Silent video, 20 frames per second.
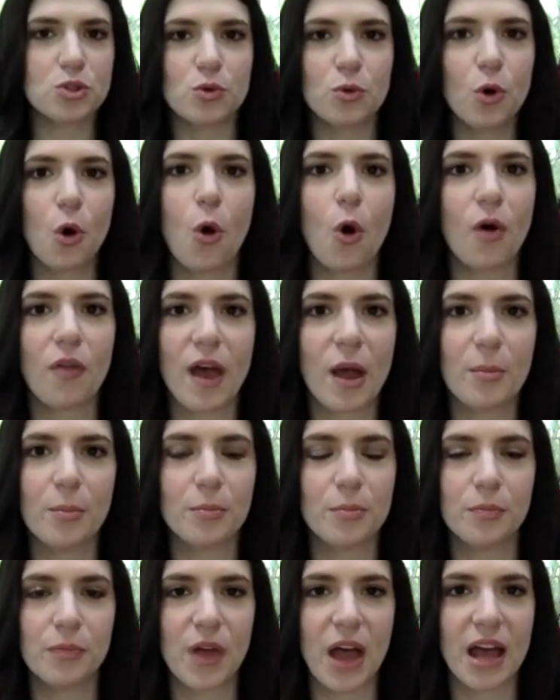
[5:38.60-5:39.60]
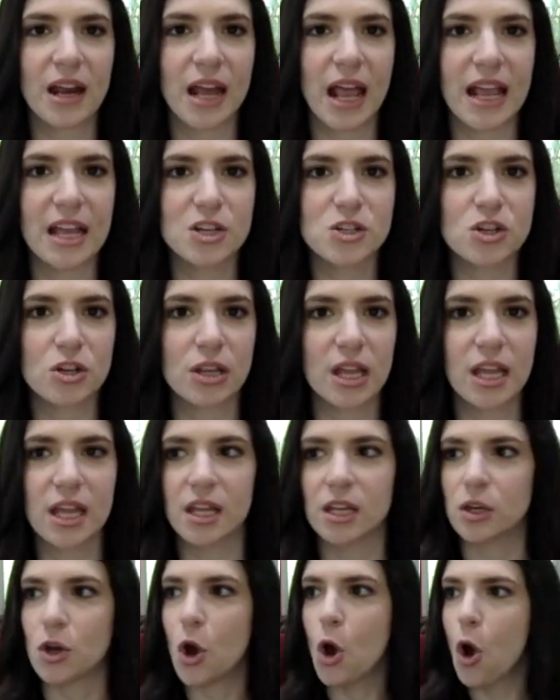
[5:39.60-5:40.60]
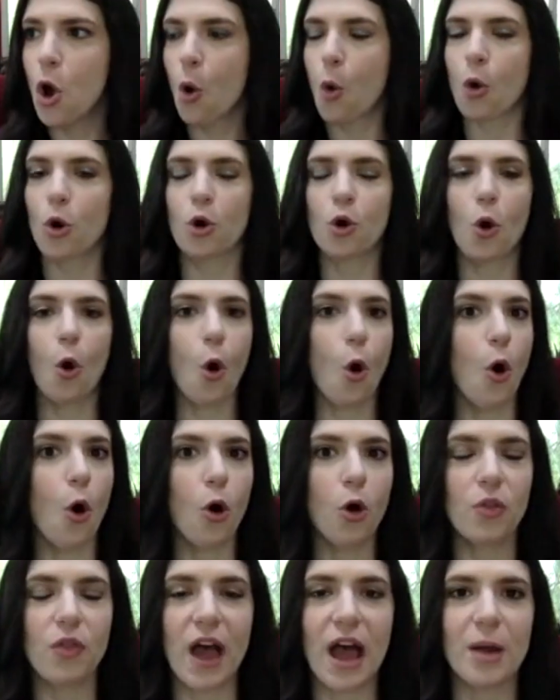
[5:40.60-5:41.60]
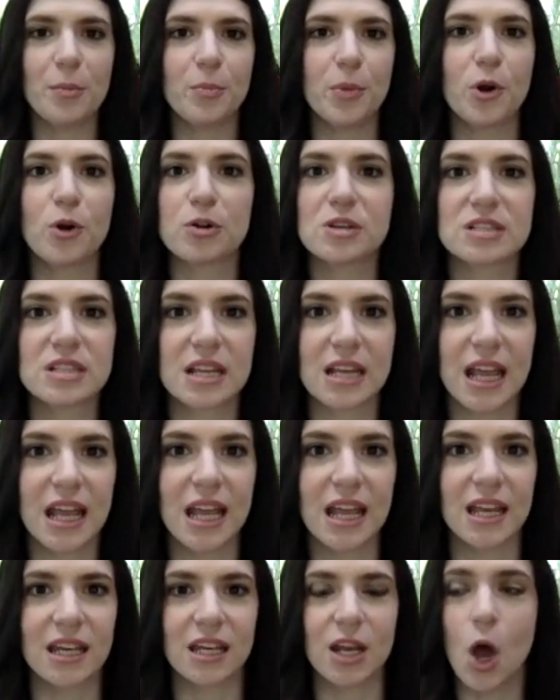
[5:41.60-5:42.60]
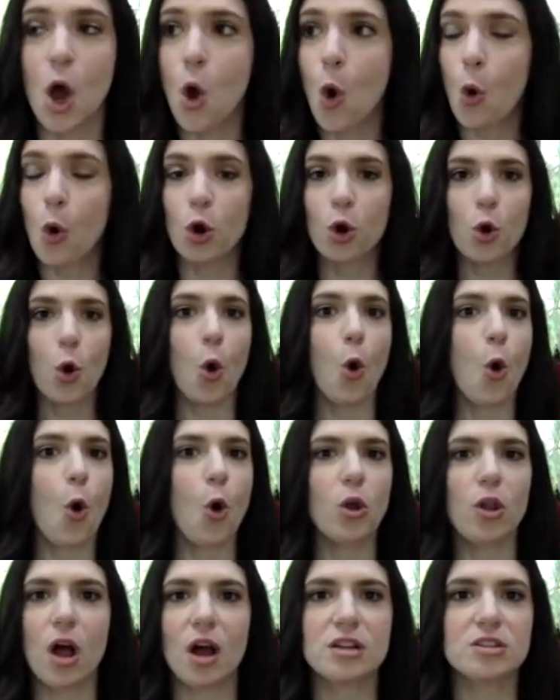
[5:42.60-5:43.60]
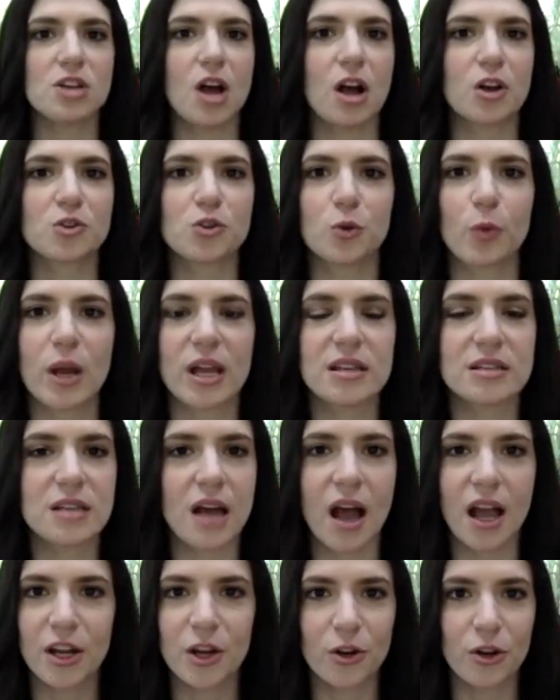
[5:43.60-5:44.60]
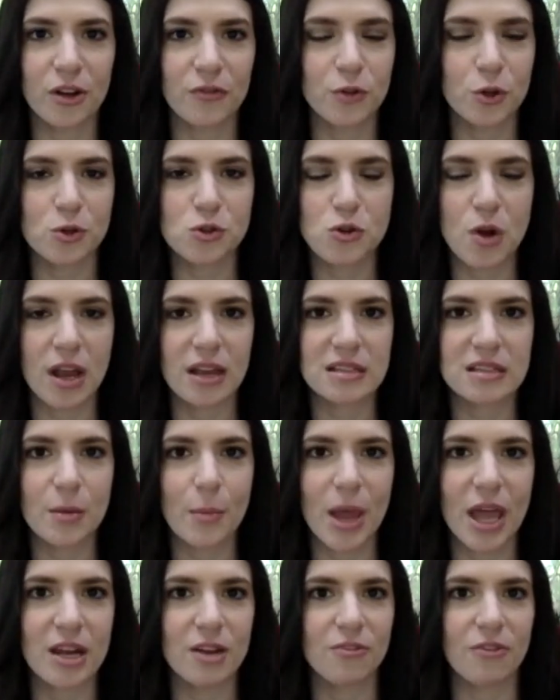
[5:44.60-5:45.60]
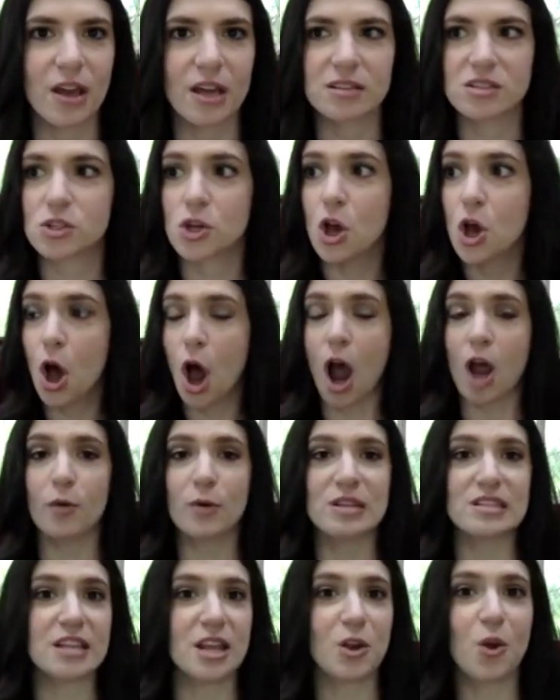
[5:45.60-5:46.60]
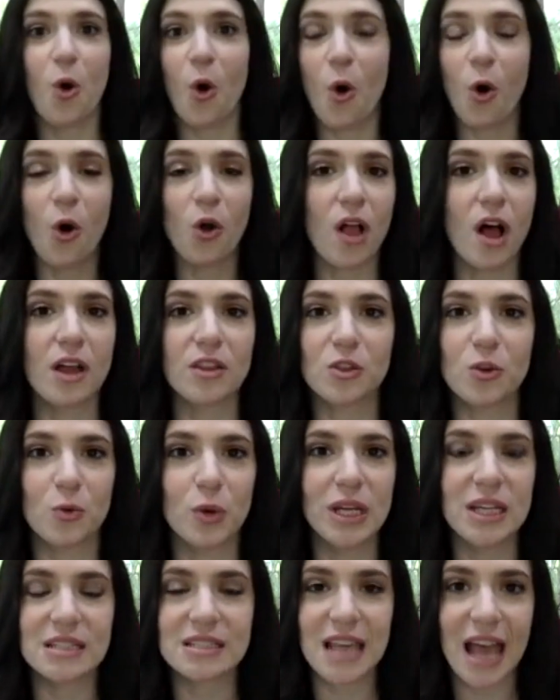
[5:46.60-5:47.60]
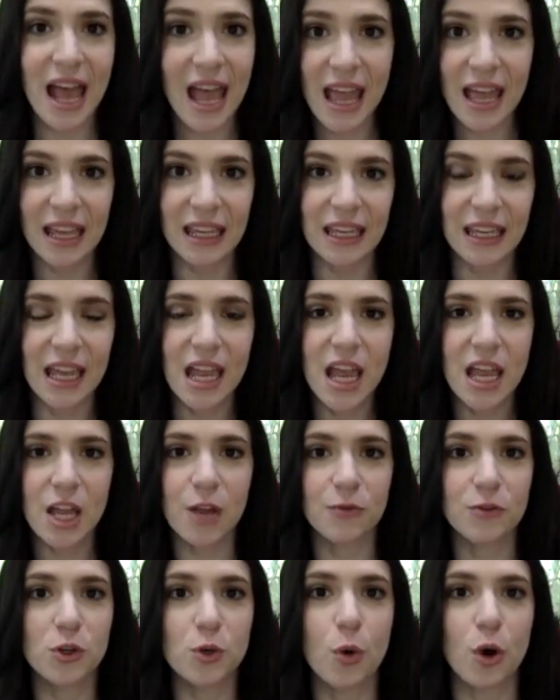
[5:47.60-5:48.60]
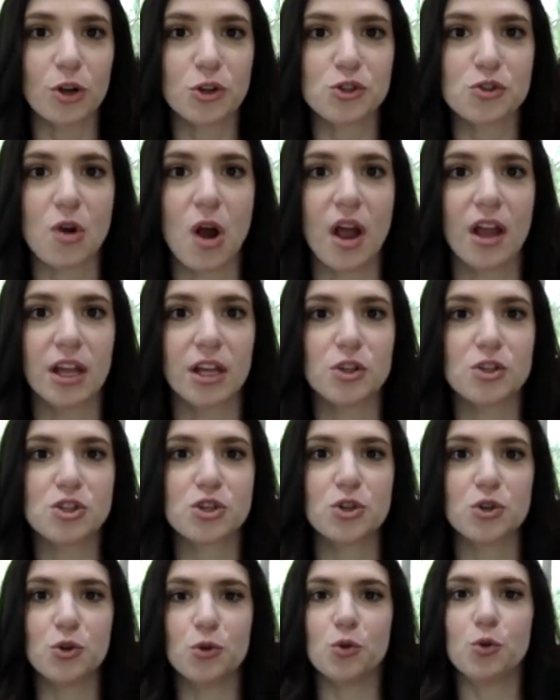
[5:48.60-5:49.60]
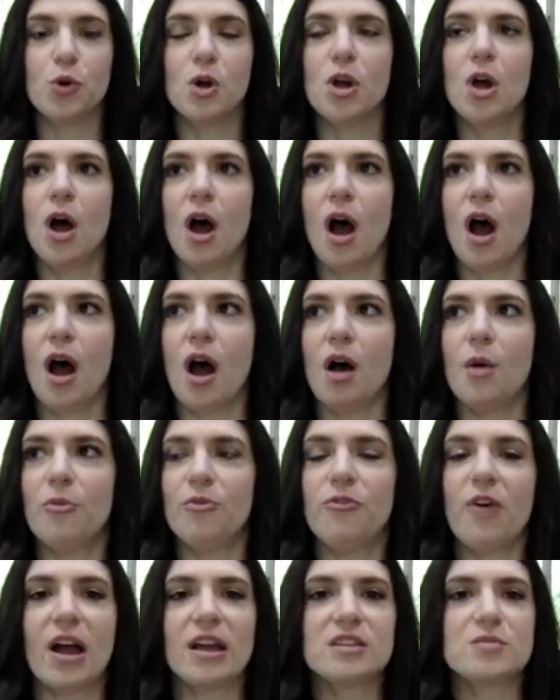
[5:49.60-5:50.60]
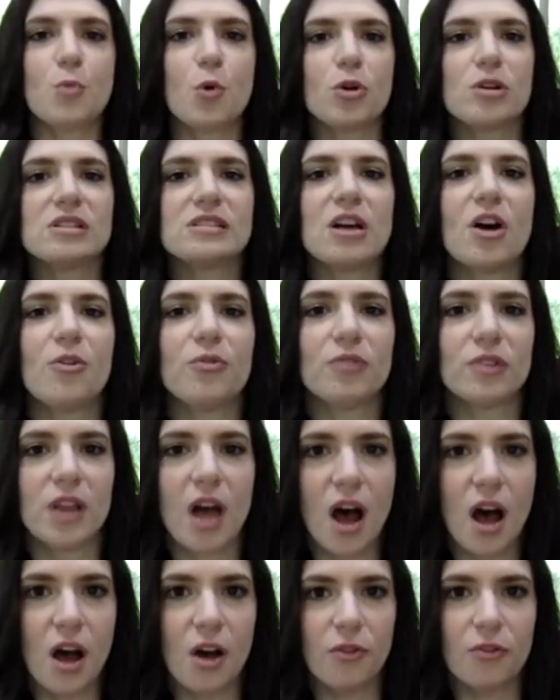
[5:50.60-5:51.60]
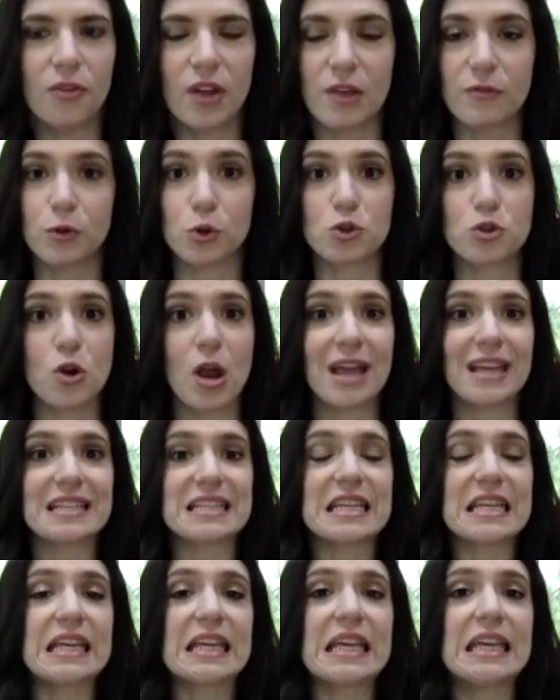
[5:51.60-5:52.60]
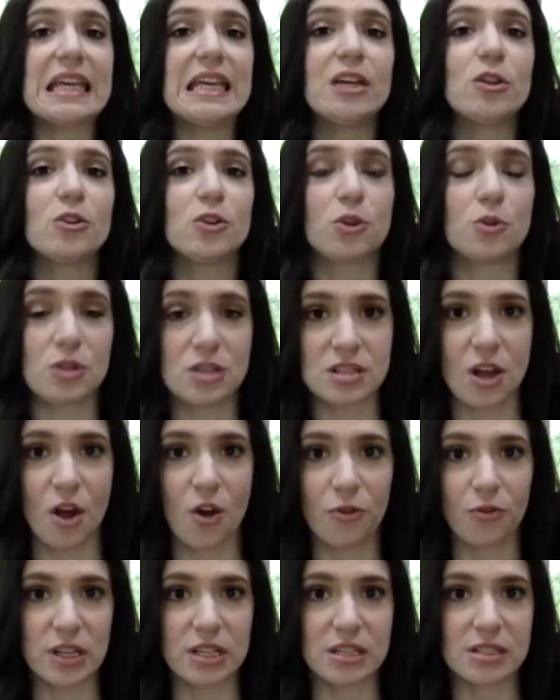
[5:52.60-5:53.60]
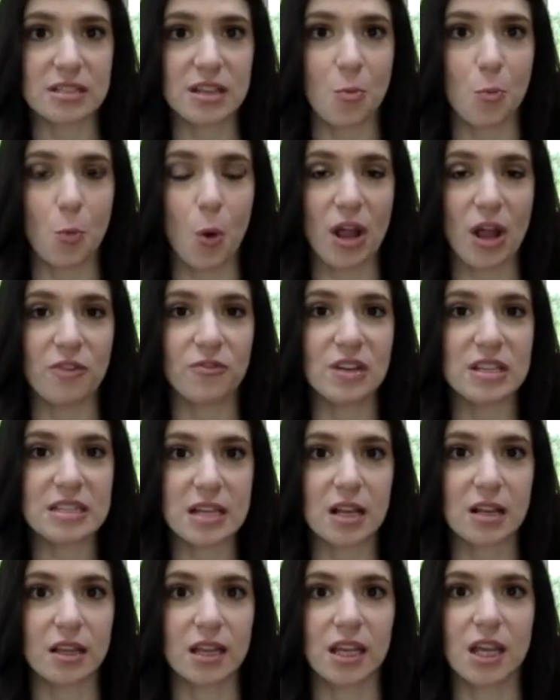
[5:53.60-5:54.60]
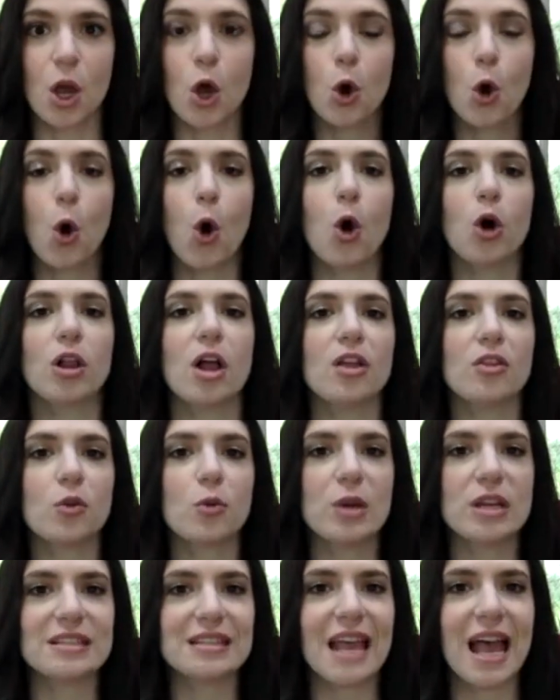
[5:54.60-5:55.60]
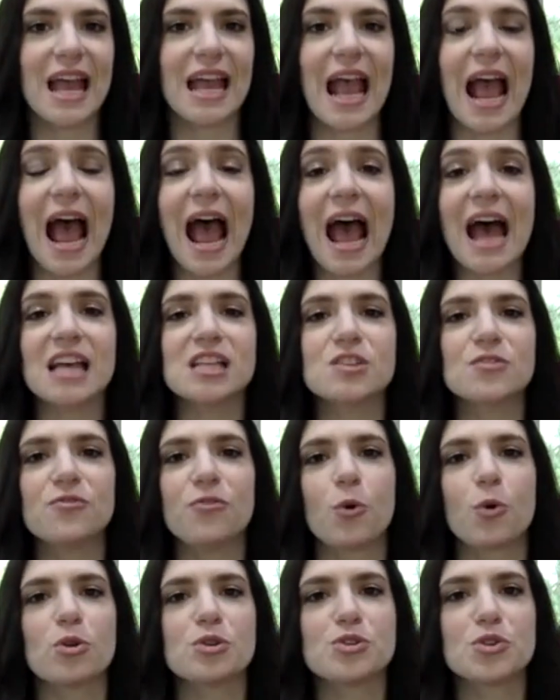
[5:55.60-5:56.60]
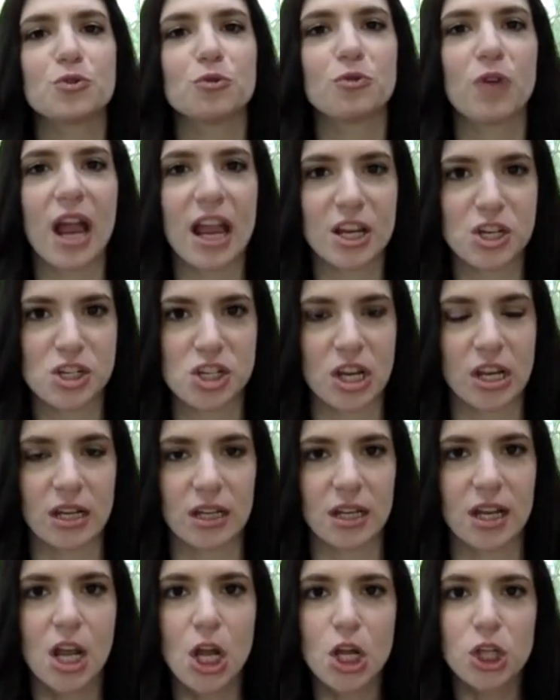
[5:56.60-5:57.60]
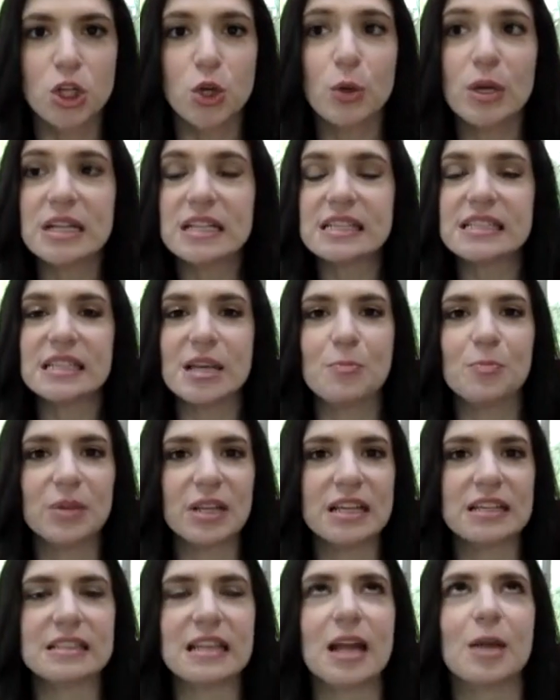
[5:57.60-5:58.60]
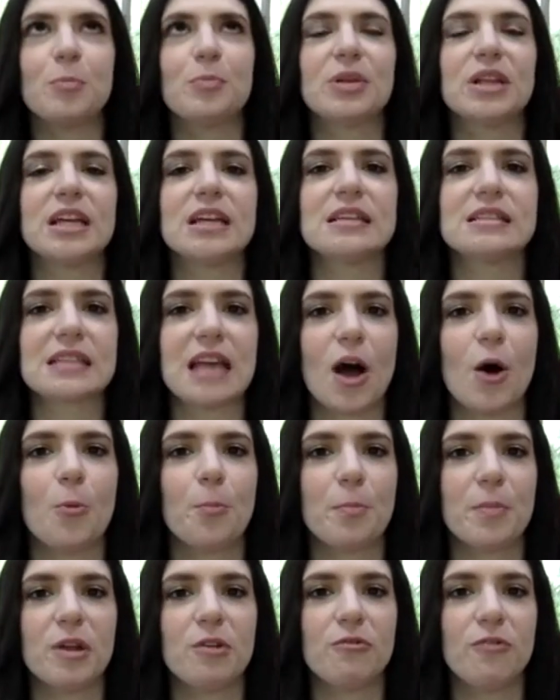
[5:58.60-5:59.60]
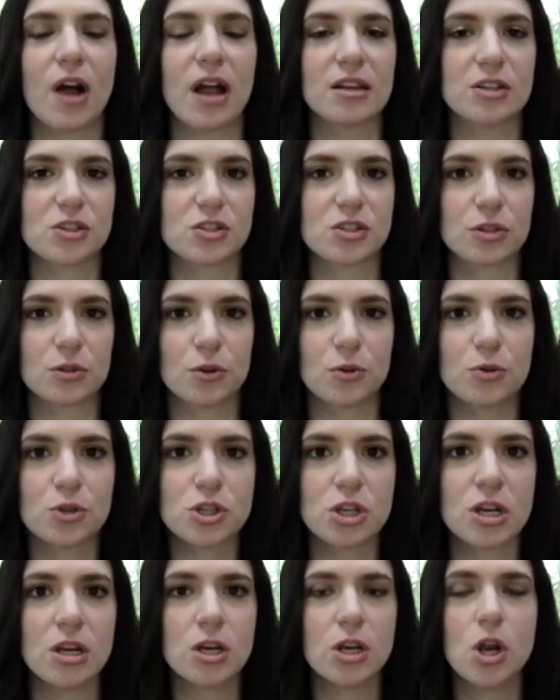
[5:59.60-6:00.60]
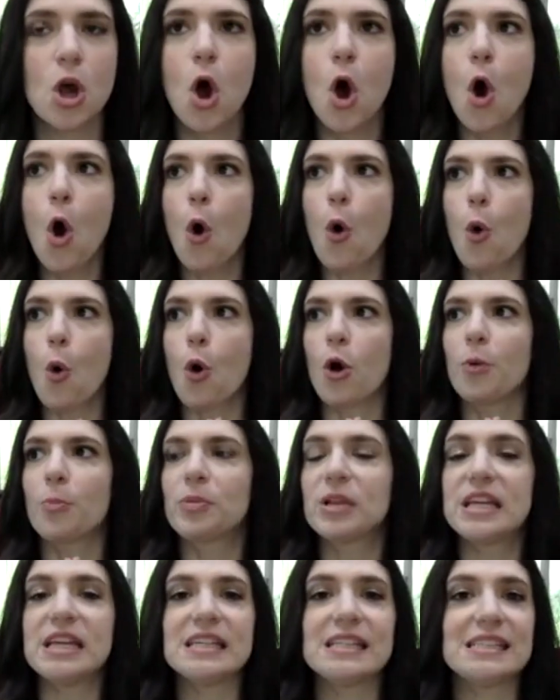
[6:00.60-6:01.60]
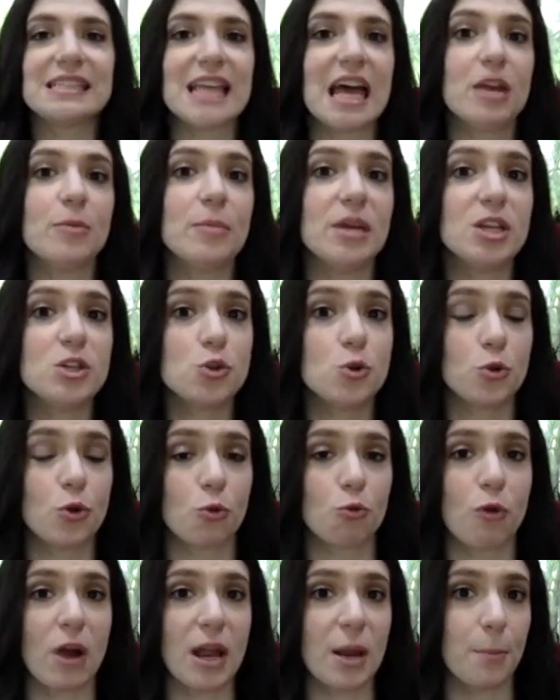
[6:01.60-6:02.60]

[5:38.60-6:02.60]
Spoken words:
call that angel in, or call that person in, or call on Dr. Wayne Dyer if you're trying to manifest. I always say call on Louise Hay if you are trying to find more self-love, if you're trying to heal yourself in some way physically. Call on Louise Hay. Ask for direction. You can simply say, please help me find a solution, or please send me to the right